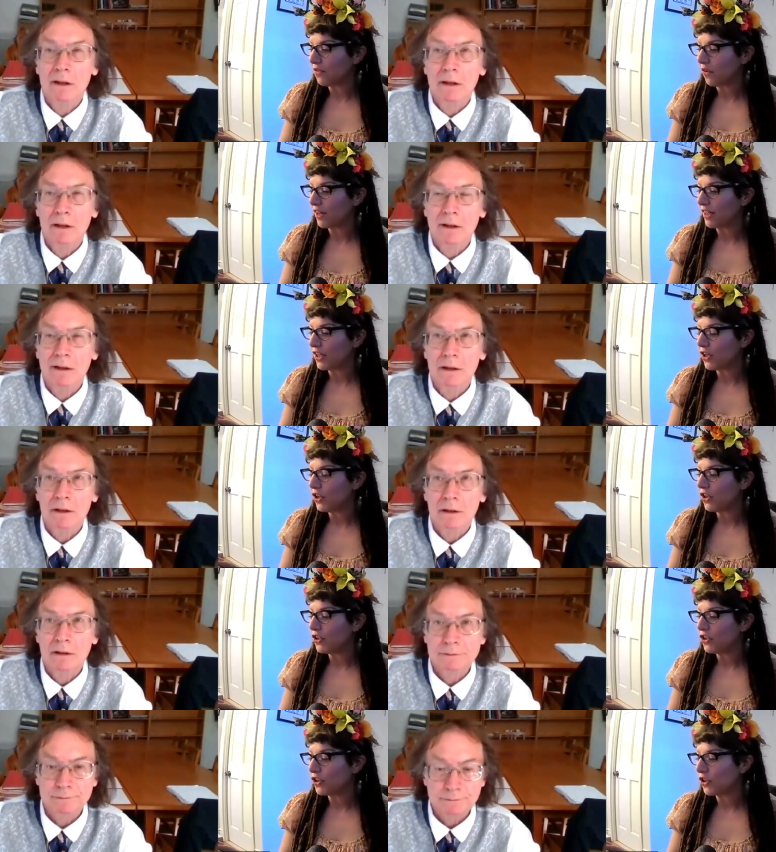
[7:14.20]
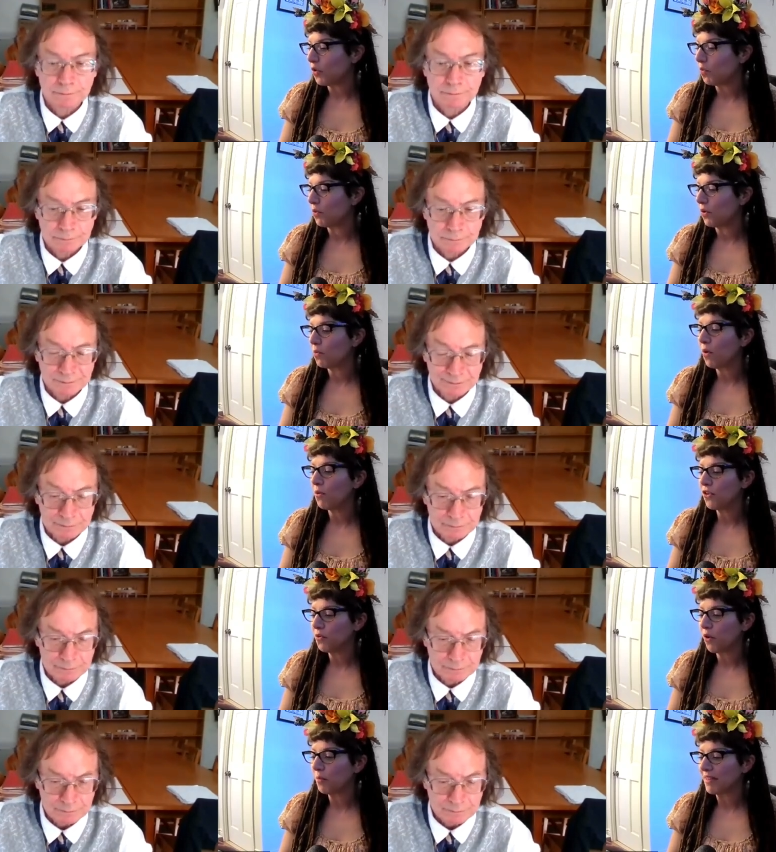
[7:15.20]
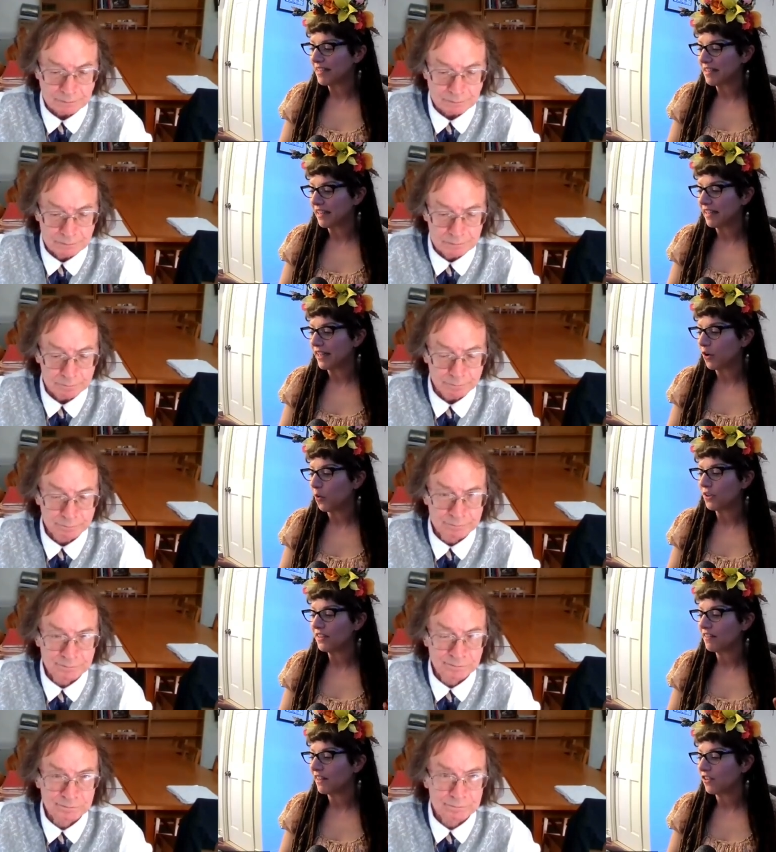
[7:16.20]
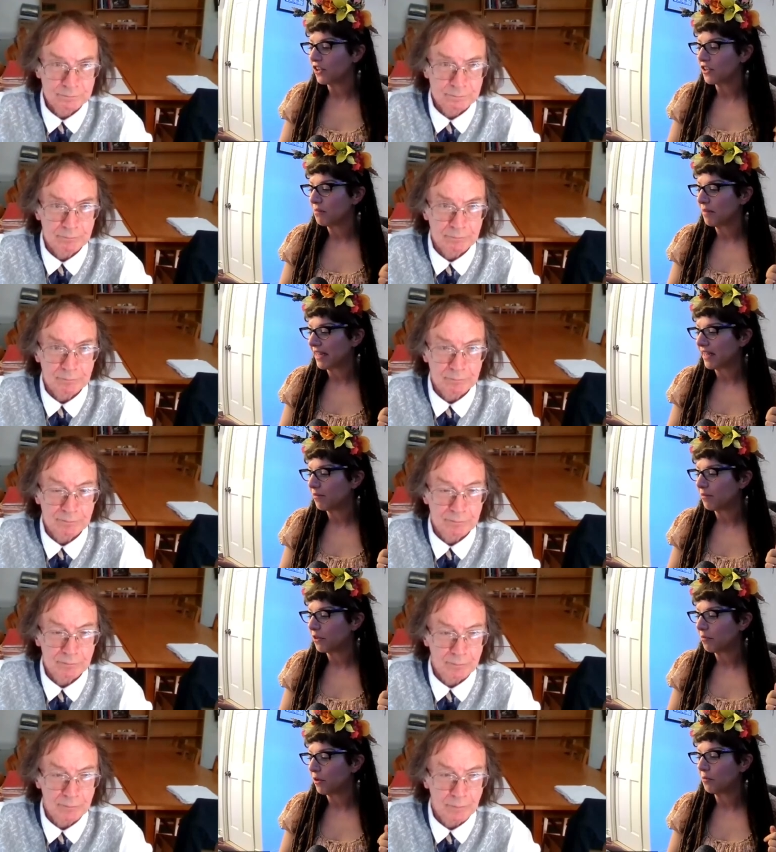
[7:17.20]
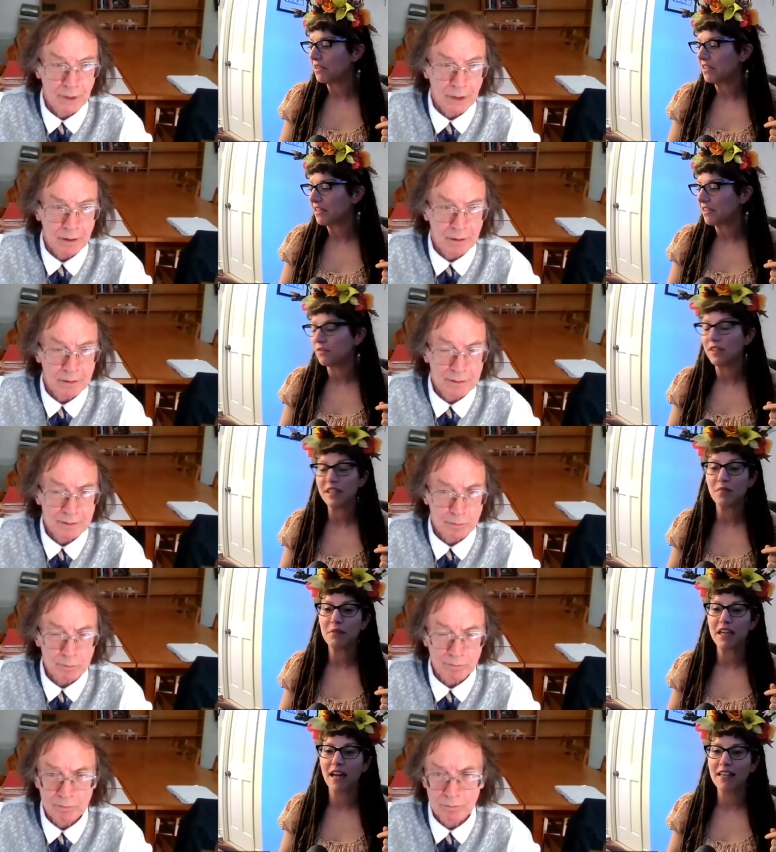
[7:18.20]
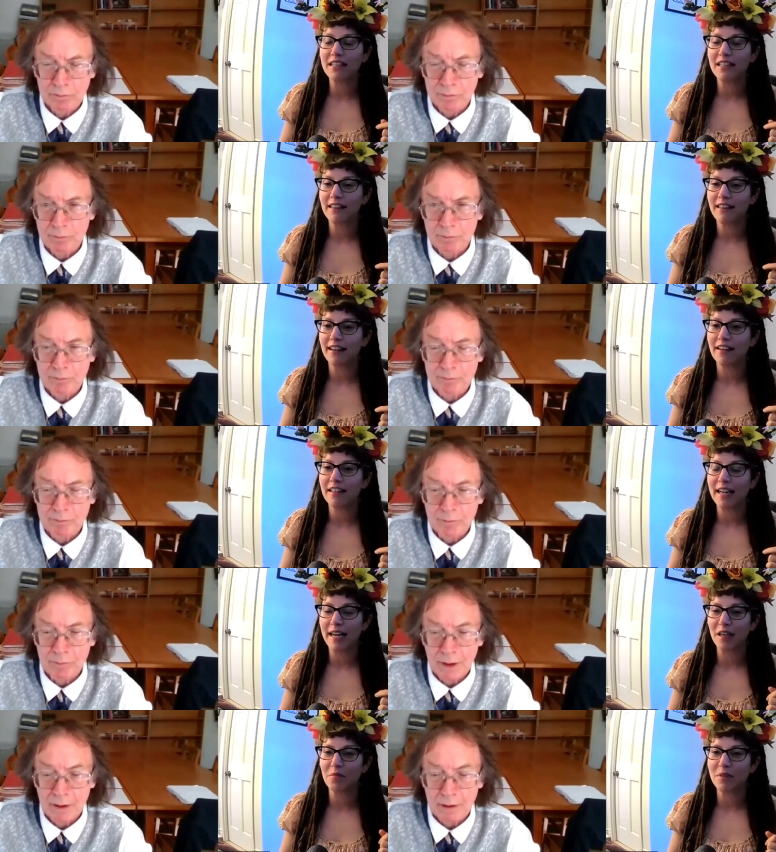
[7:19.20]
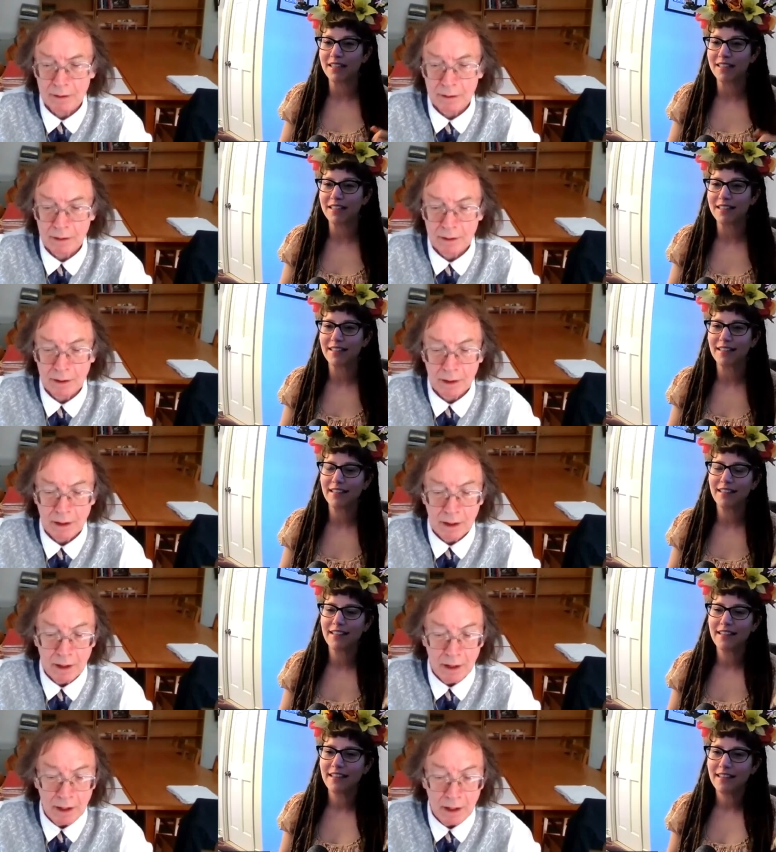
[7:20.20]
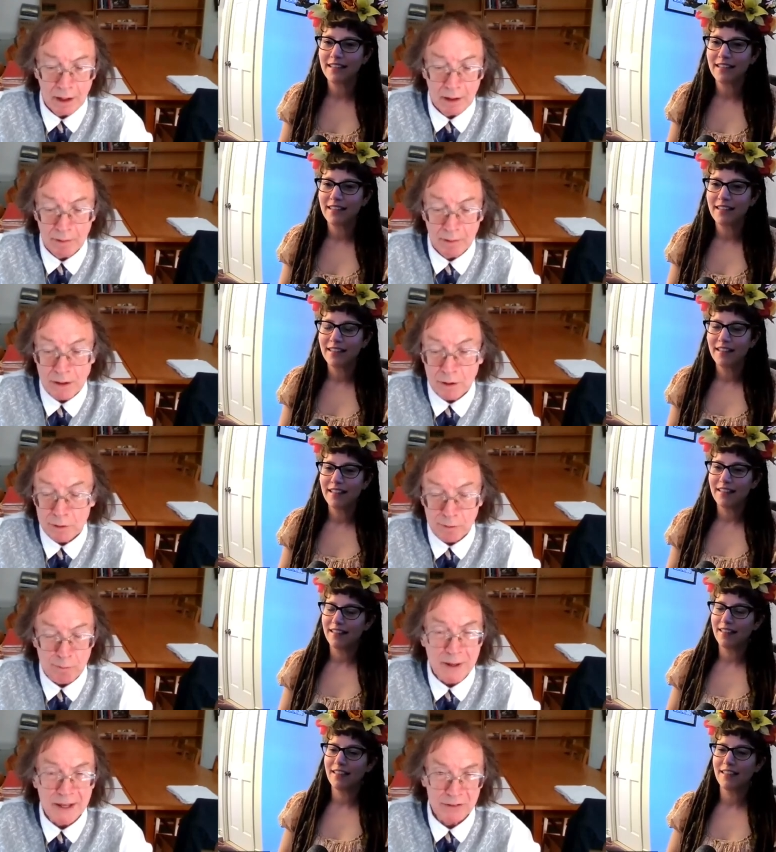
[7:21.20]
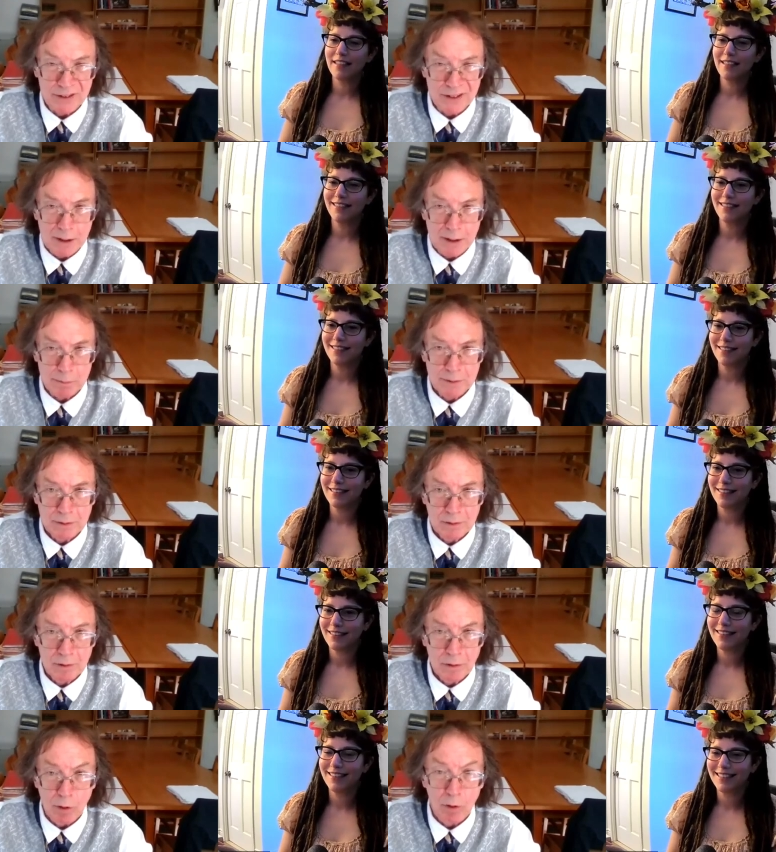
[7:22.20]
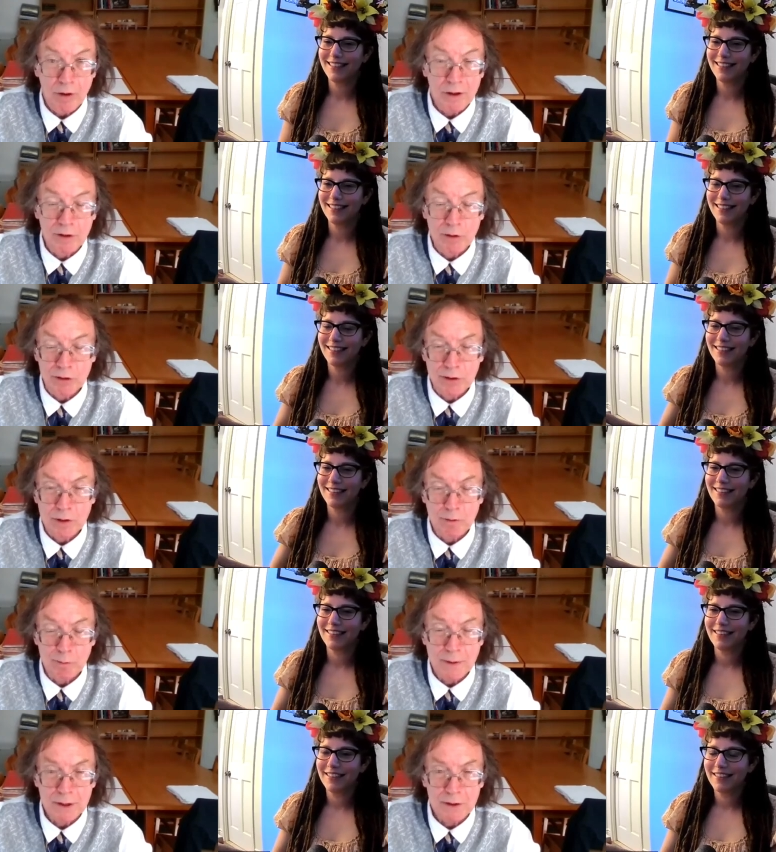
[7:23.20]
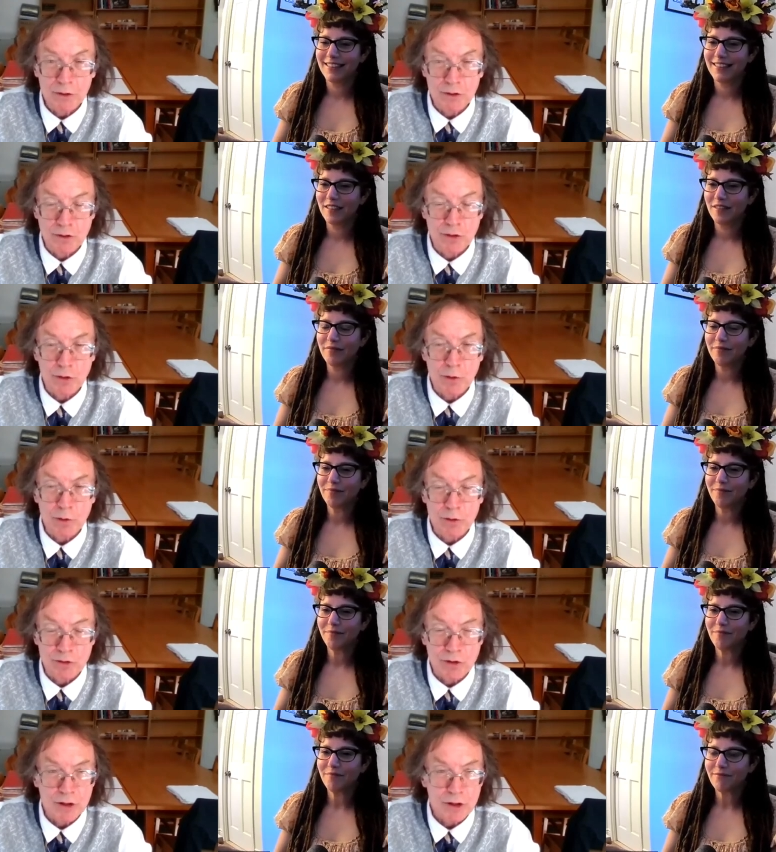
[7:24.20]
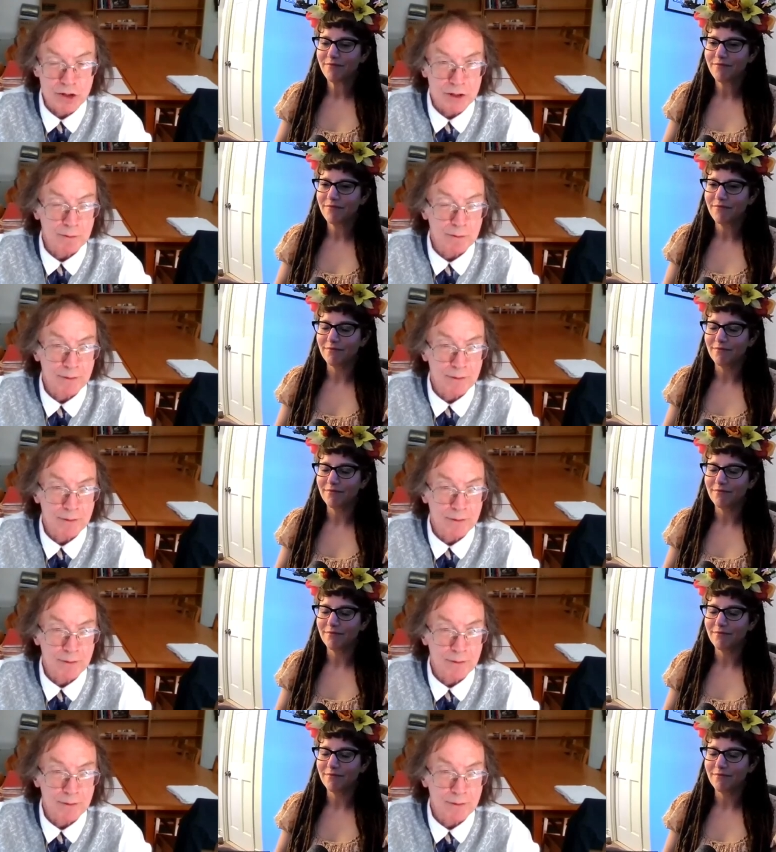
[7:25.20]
Speaker 1: for it, so, what were the Romans seeing, or did they just make it up for the purposes of demonizing their
Speaker 2: enemies? They could have made it up, or it could have been a true tradition